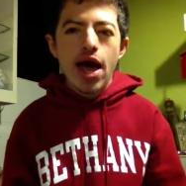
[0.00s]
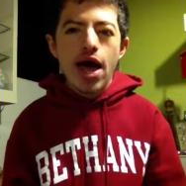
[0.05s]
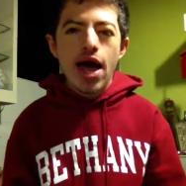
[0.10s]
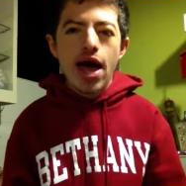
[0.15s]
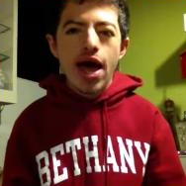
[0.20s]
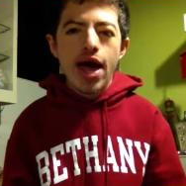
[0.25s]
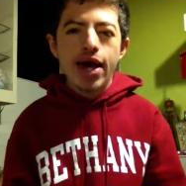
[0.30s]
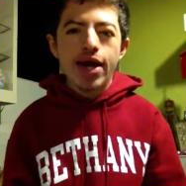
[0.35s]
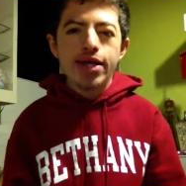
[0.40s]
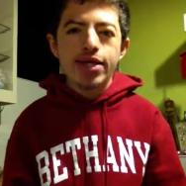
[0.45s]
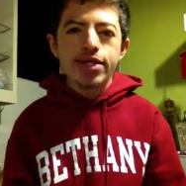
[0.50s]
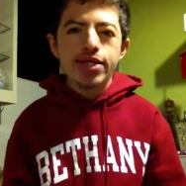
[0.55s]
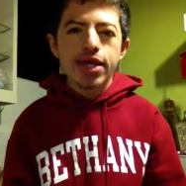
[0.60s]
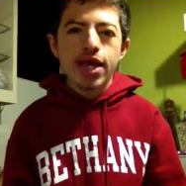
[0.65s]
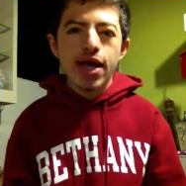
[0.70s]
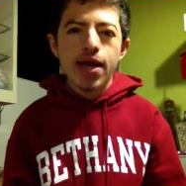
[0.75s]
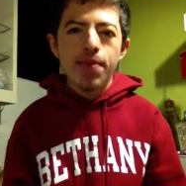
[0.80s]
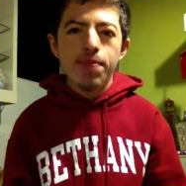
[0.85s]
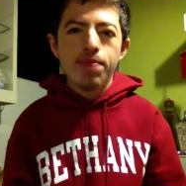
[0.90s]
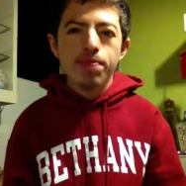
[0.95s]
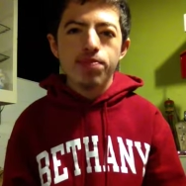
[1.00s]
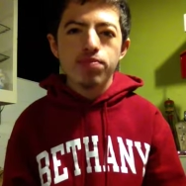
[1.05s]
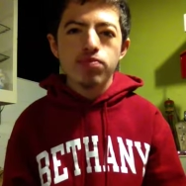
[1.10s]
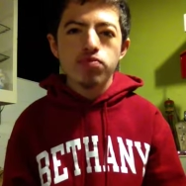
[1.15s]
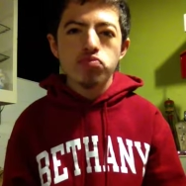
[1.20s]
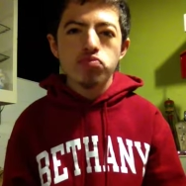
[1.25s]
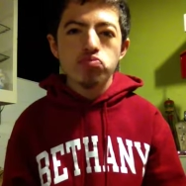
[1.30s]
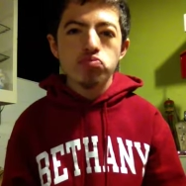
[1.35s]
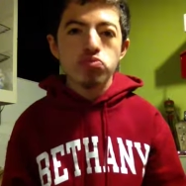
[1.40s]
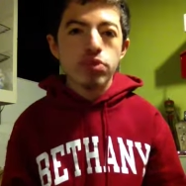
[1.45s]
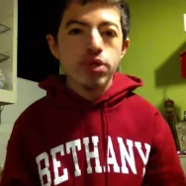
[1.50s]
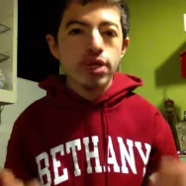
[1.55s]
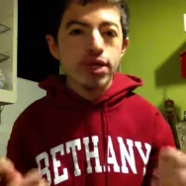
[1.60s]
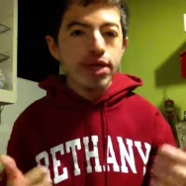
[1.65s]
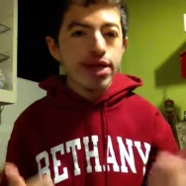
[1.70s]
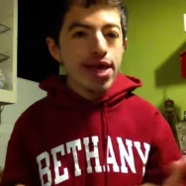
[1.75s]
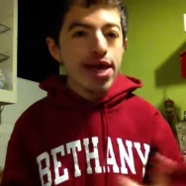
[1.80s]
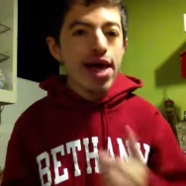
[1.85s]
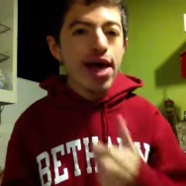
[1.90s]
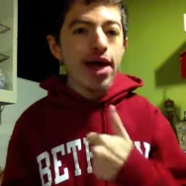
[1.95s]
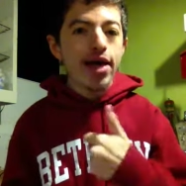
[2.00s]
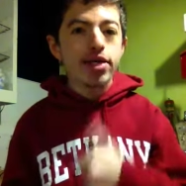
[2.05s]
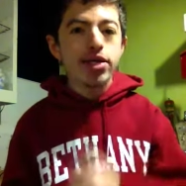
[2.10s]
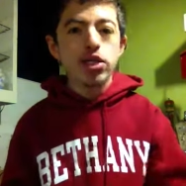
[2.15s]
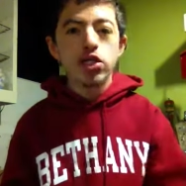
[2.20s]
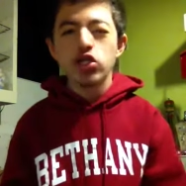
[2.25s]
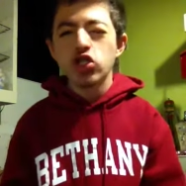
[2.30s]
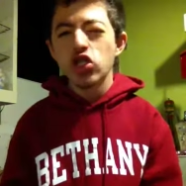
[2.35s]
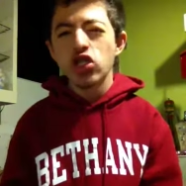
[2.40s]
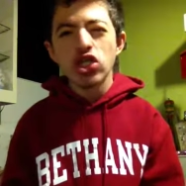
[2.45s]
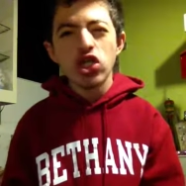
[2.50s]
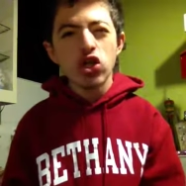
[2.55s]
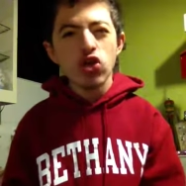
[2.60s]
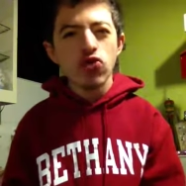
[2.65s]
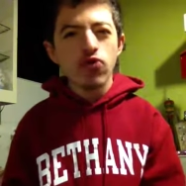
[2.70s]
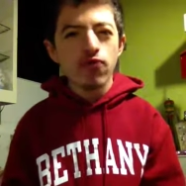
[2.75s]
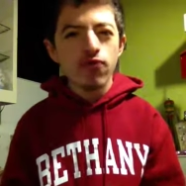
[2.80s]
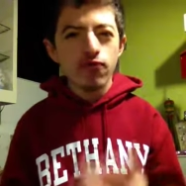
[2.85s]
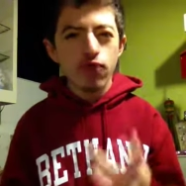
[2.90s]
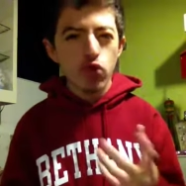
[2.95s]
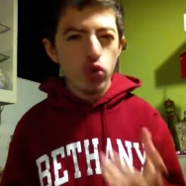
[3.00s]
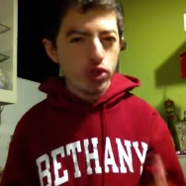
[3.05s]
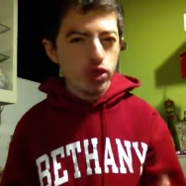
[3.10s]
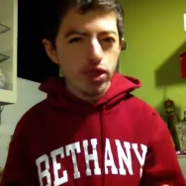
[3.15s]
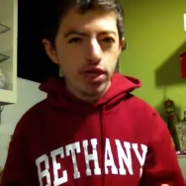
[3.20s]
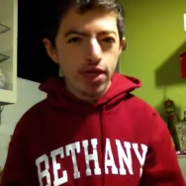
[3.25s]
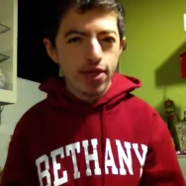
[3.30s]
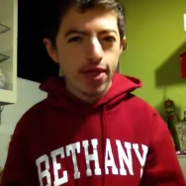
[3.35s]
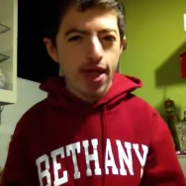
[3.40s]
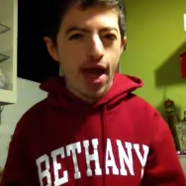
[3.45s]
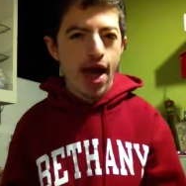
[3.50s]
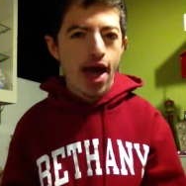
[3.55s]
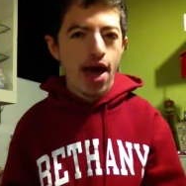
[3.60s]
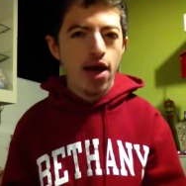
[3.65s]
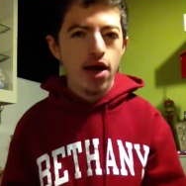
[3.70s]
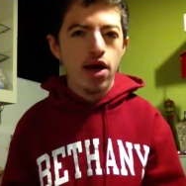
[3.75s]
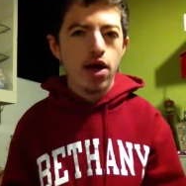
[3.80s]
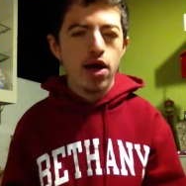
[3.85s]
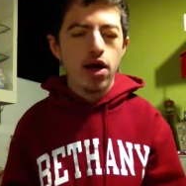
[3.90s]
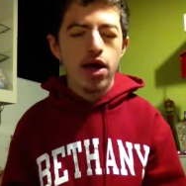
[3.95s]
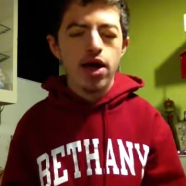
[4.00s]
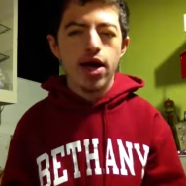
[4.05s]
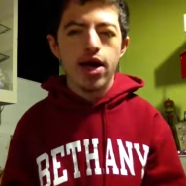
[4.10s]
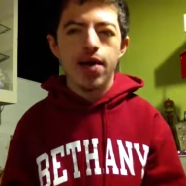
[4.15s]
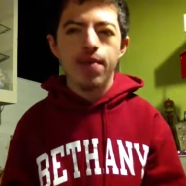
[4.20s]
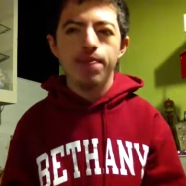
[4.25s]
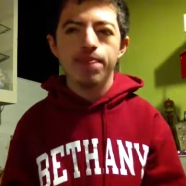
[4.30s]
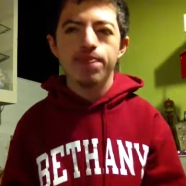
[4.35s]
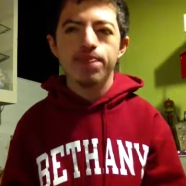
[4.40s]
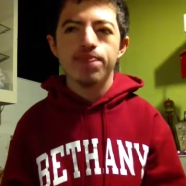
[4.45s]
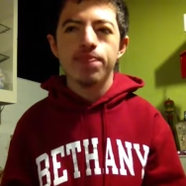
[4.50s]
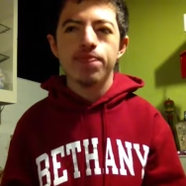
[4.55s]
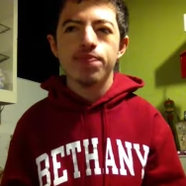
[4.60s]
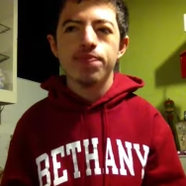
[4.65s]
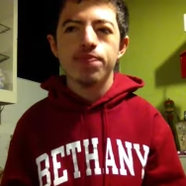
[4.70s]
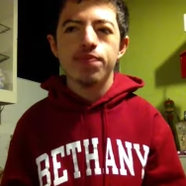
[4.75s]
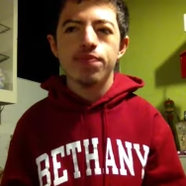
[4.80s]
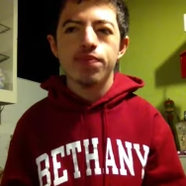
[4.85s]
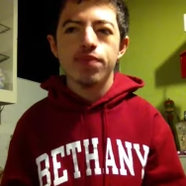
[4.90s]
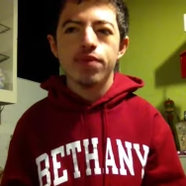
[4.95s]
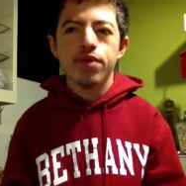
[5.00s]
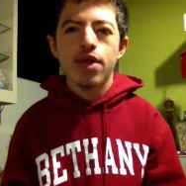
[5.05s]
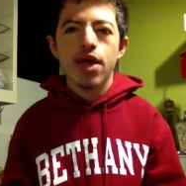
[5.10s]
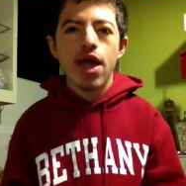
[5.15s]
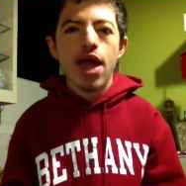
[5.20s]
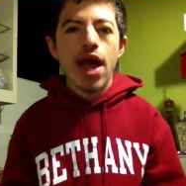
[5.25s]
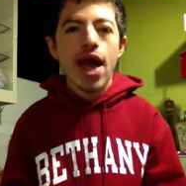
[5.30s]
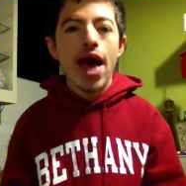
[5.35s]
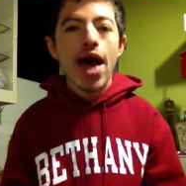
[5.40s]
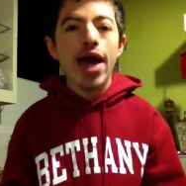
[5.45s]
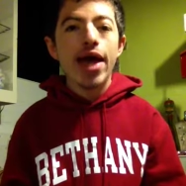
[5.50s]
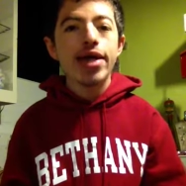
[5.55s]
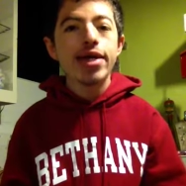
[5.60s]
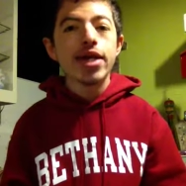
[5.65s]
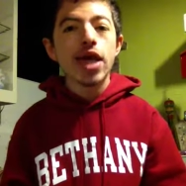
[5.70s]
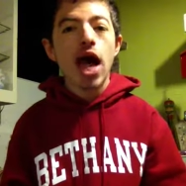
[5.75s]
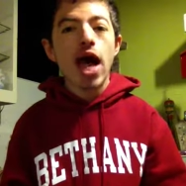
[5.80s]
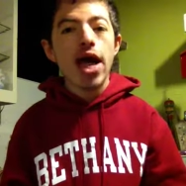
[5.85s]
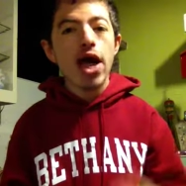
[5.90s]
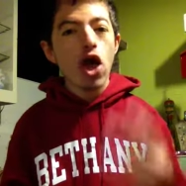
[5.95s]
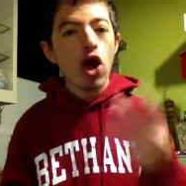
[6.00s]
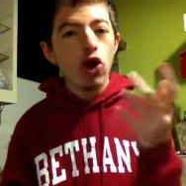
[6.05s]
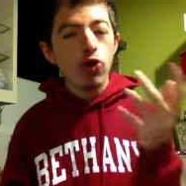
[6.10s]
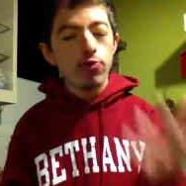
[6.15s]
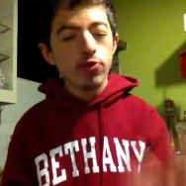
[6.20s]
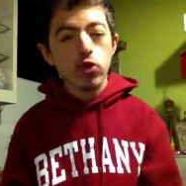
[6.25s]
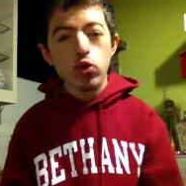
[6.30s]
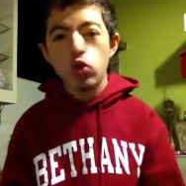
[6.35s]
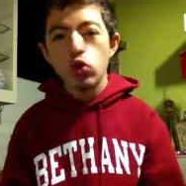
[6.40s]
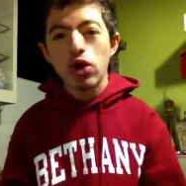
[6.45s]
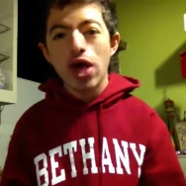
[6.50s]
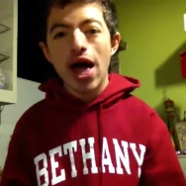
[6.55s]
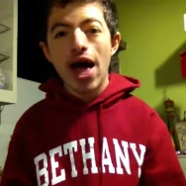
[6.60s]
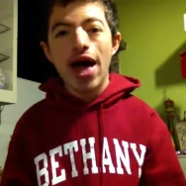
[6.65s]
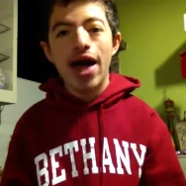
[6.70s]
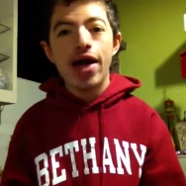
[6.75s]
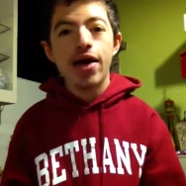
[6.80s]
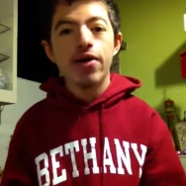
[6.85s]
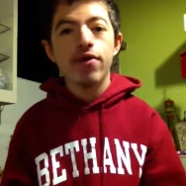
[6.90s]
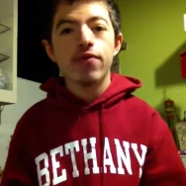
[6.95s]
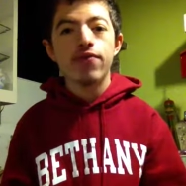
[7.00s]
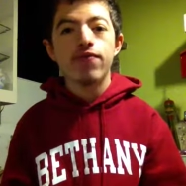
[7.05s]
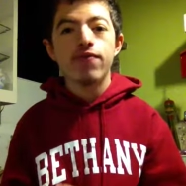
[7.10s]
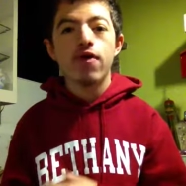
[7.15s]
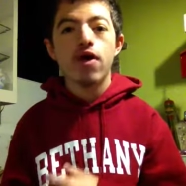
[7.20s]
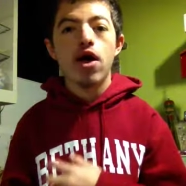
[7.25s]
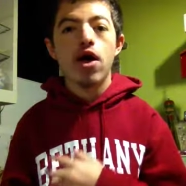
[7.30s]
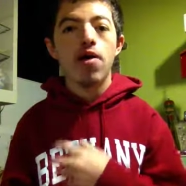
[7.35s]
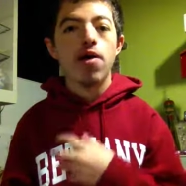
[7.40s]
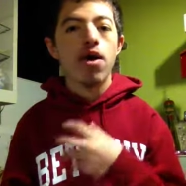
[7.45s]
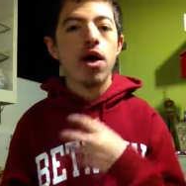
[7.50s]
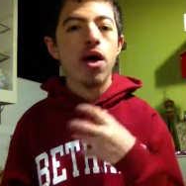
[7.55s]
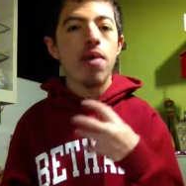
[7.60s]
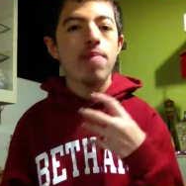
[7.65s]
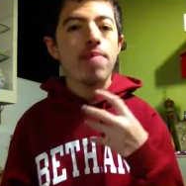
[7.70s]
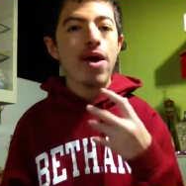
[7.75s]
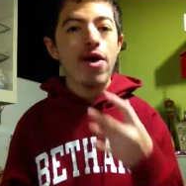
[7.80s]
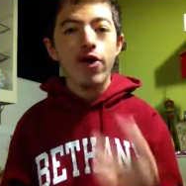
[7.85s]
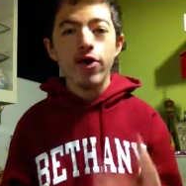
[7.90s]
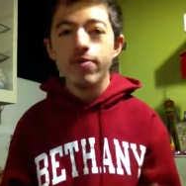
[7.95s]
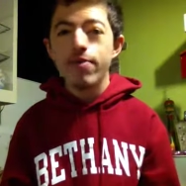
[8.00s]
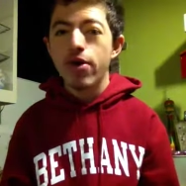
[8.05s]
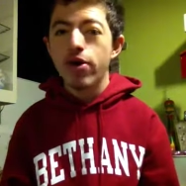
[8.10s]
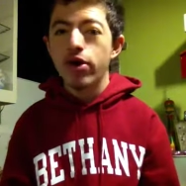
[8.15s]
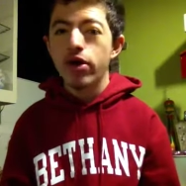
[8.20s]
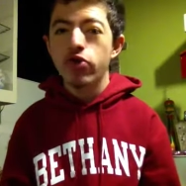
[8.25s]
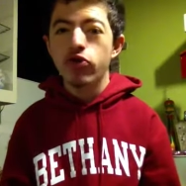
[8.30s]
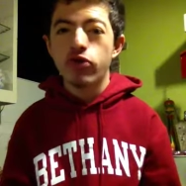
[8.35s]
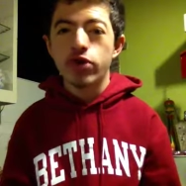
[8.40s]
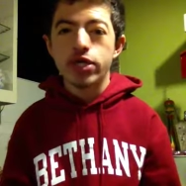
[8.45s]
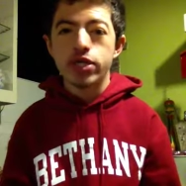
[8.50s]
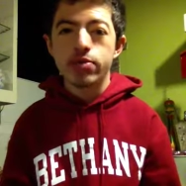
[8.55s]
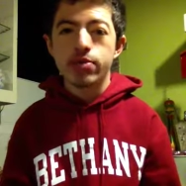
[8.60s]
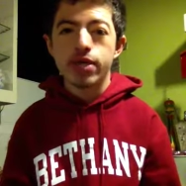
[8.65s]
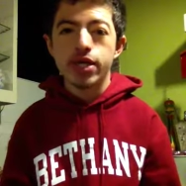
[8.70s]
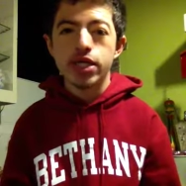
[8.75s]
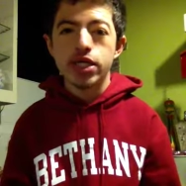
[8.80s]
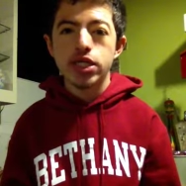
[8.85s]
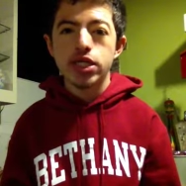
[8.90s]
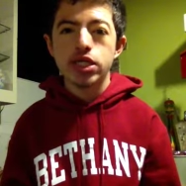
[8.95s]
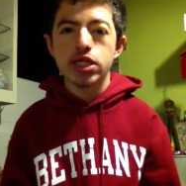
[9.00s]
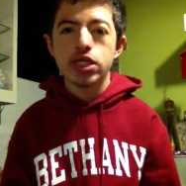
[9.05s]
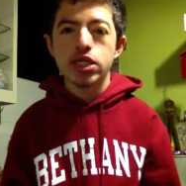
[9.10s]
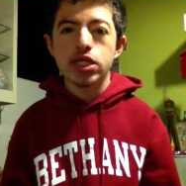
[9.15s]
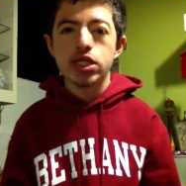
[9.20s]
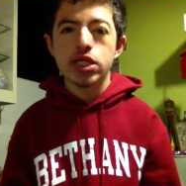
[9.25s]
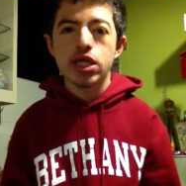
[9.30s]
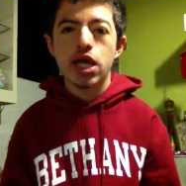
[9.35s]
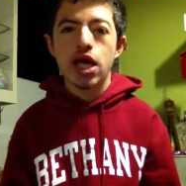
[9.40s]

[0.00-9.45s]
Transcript: And um, yeah, so just look forward to that. Um, and I hope you'll have a, a Merry, Merry Christmas